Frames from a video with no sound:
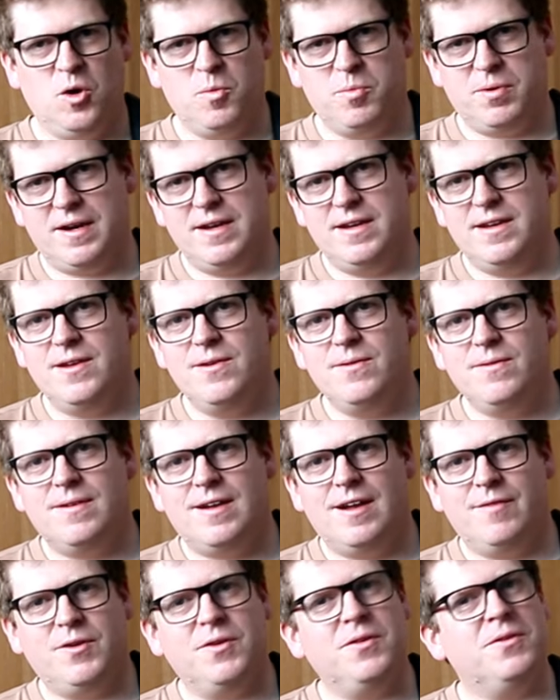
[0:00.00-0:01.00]
brand new, and
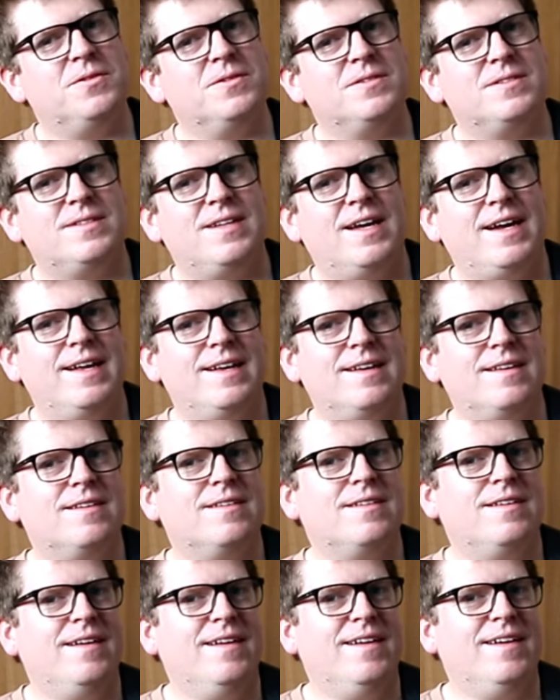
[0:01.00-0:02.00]
I've only just started
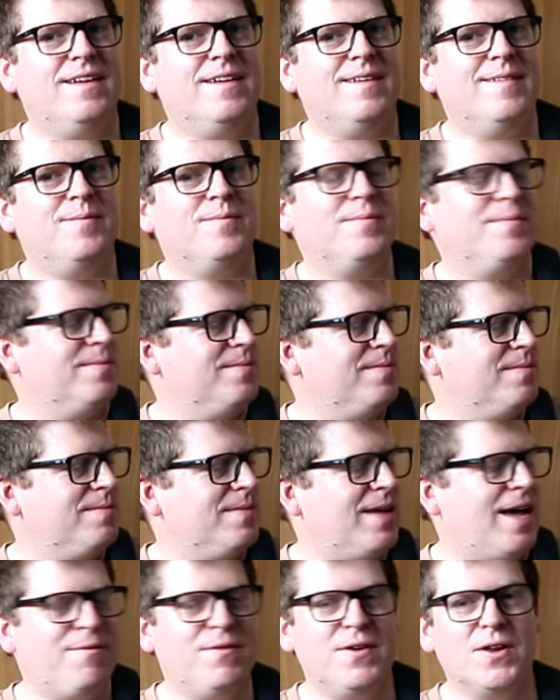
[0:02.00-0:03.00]

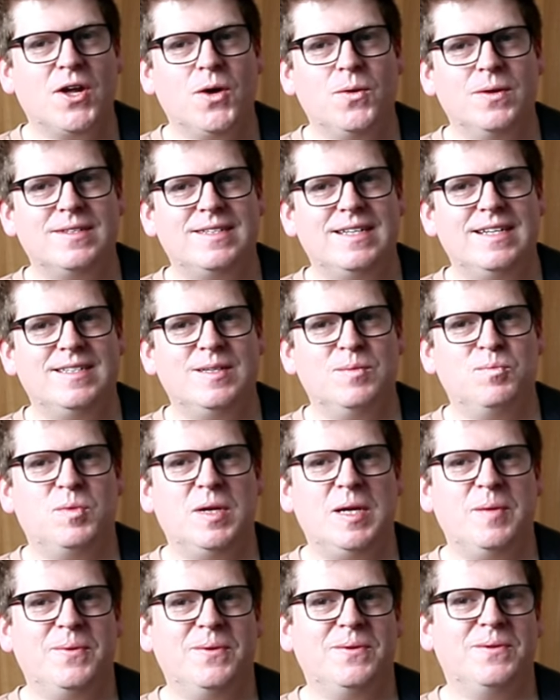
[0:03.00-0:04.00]
having a go at teaching
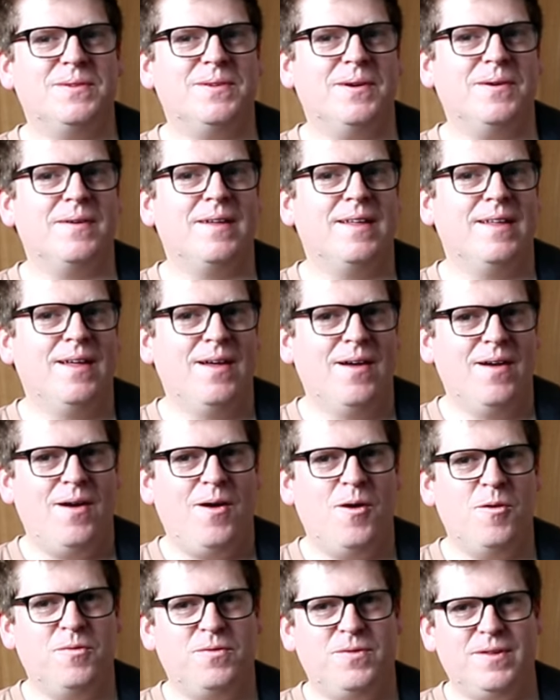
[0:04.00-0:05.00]
people, so
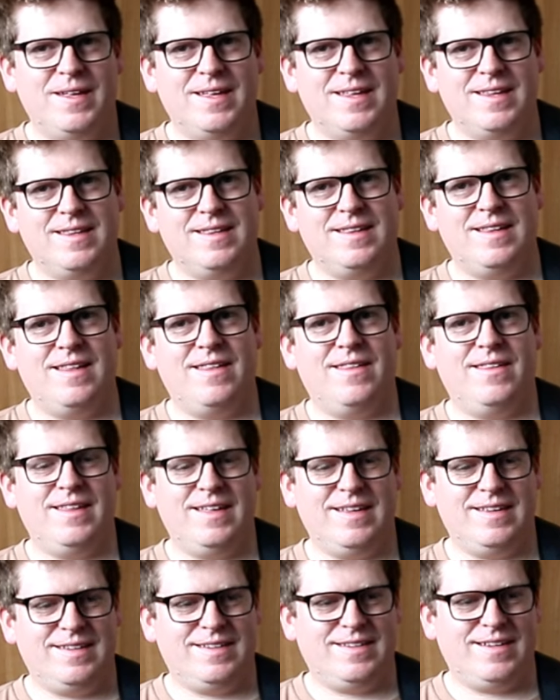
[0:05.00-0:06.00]
hopefully
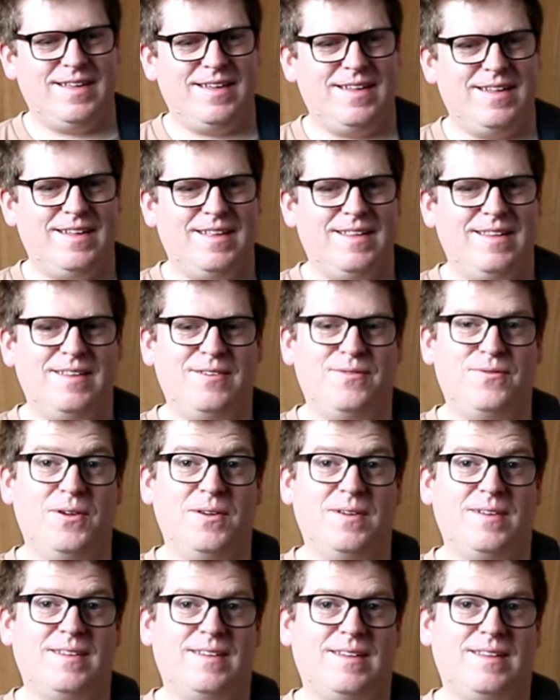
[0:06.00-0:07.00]
this
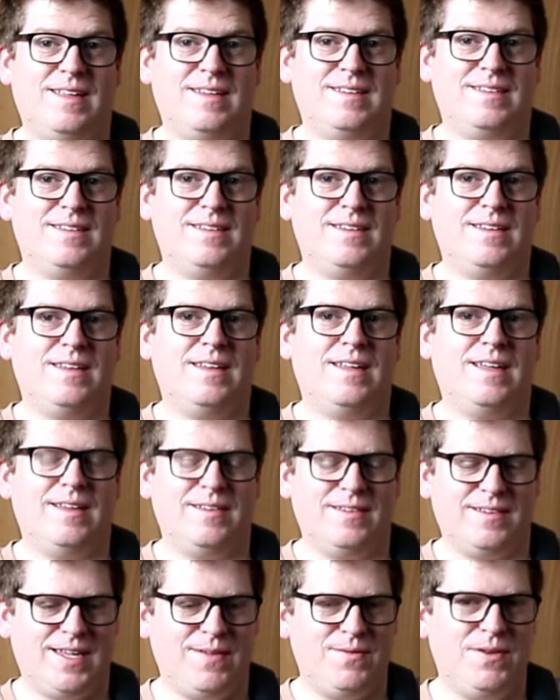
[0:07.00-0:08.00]
first lesson
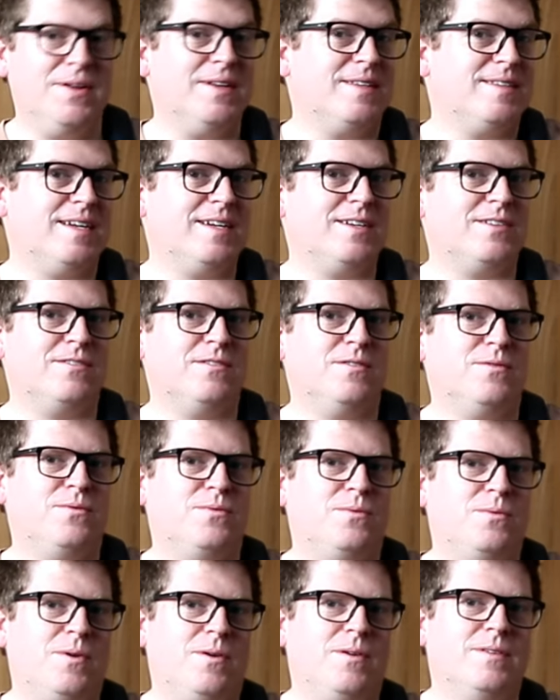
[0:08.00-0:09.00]
has given you a taster
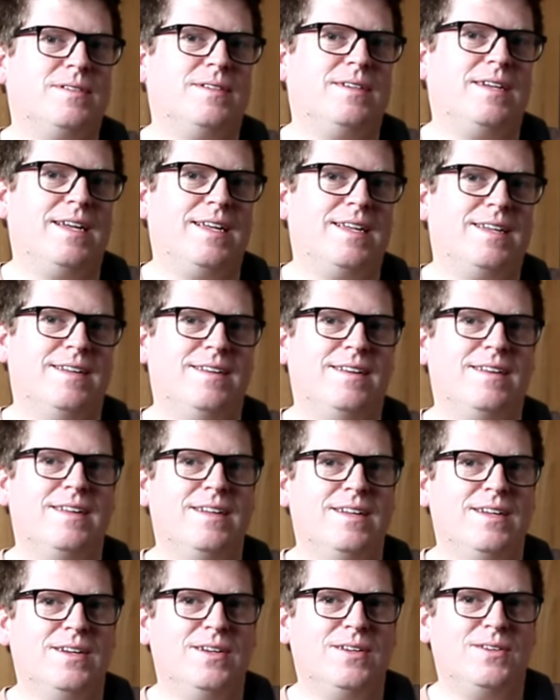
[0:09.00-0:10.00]
of what I can
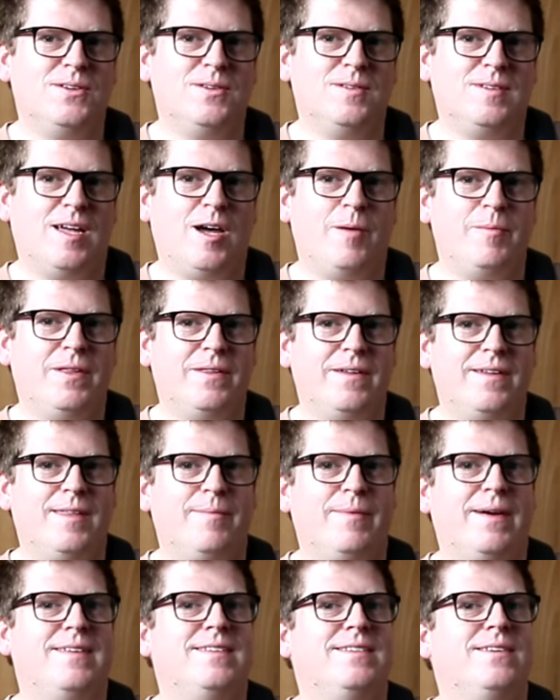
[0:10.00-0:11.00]
do to help you learn the
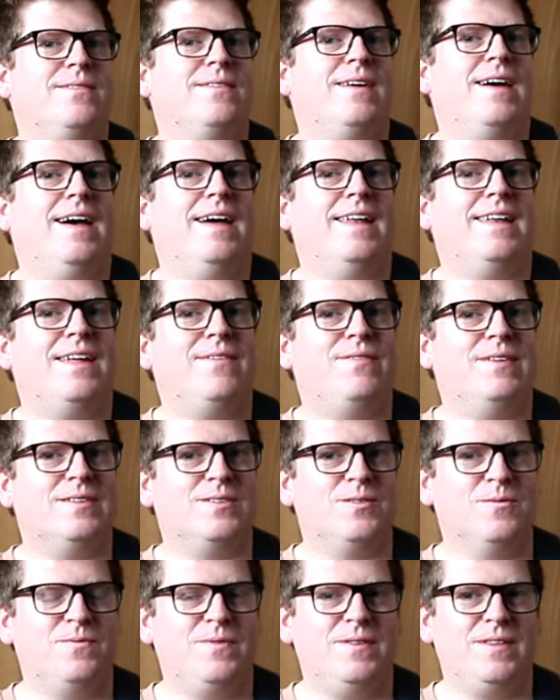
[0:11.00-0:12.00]
banjo. And if it's
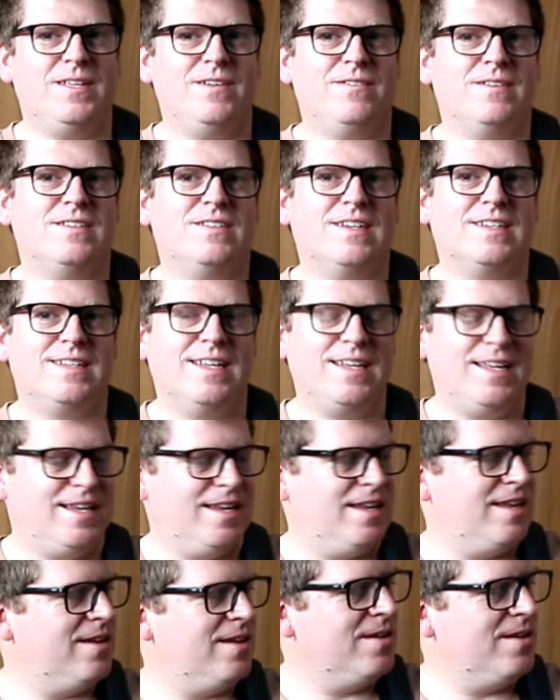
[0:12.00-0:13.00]
something that you're interested in,
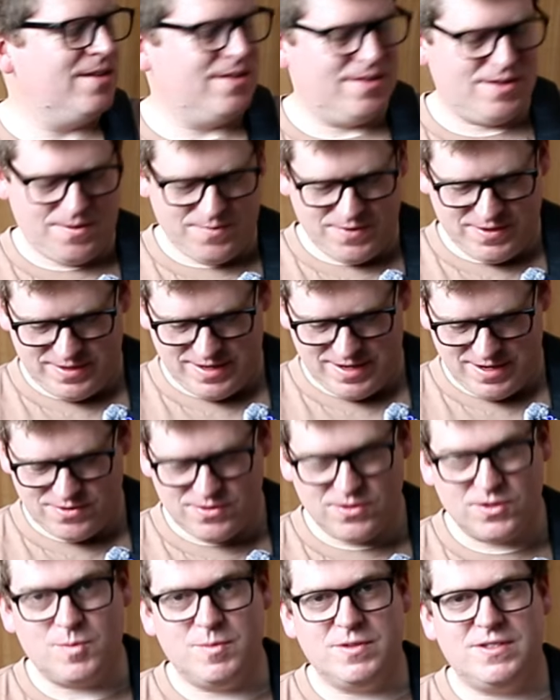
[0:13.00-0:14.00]
obviously
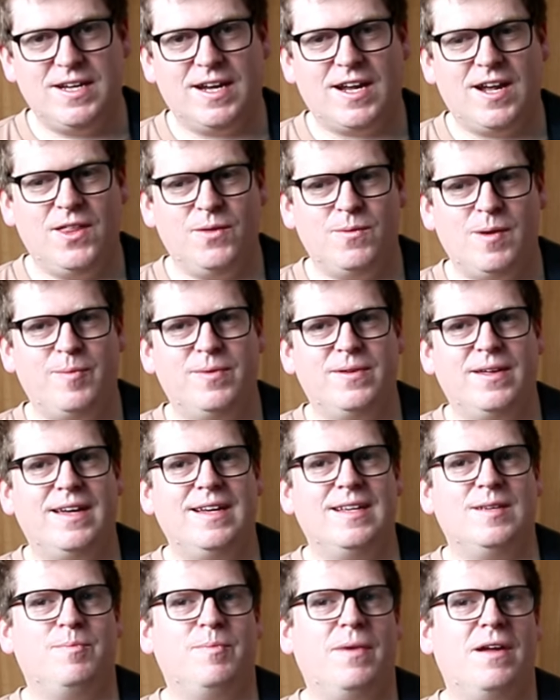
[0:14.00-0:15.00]
just come and check out the website.
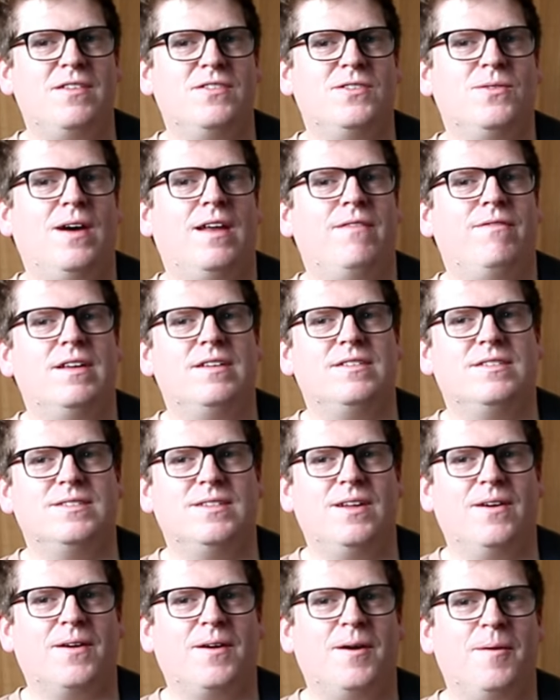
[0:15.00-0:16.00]
It's
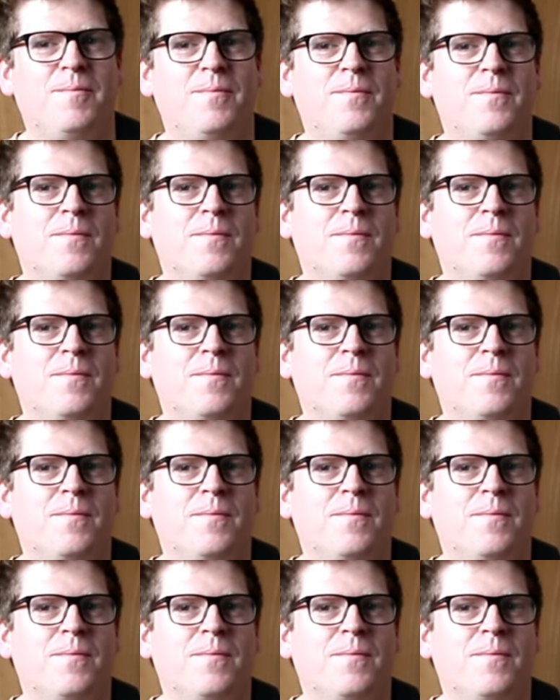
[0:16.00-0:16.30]
banjoadventures.com.